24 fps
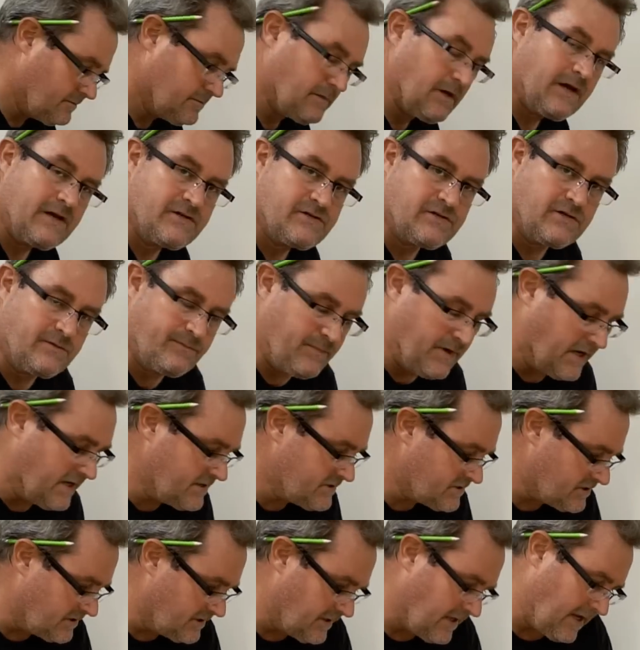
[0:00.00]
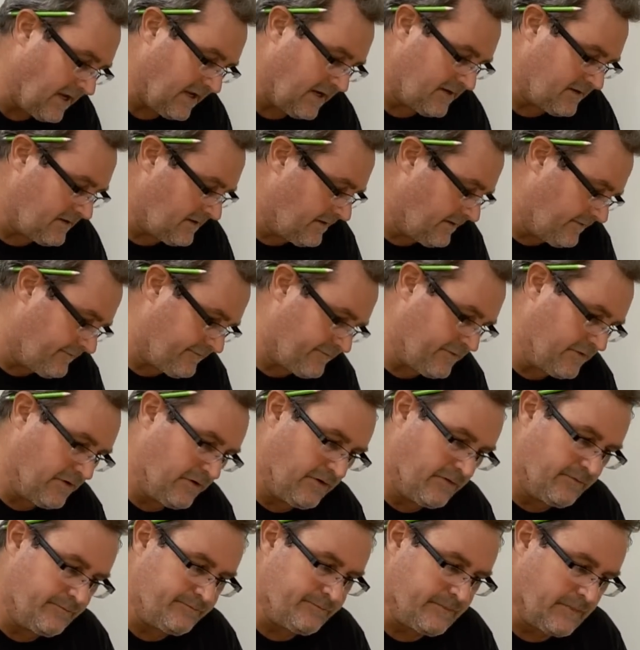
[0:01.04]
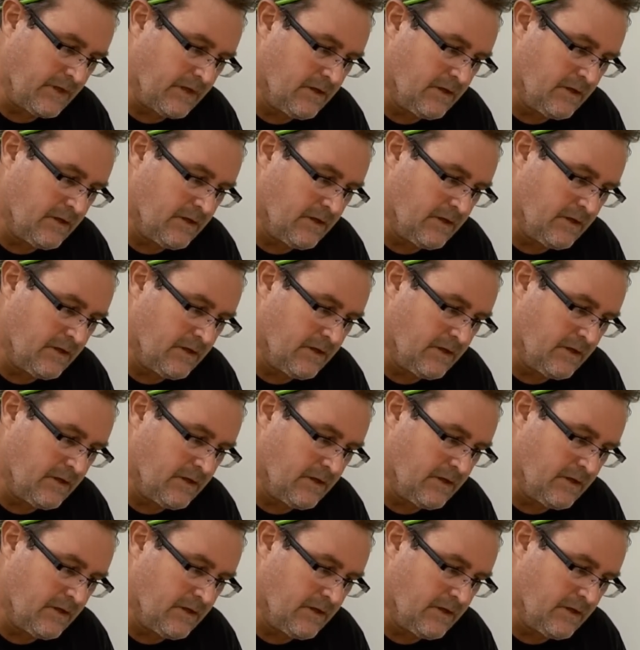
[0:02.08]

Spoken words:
I should mention that if you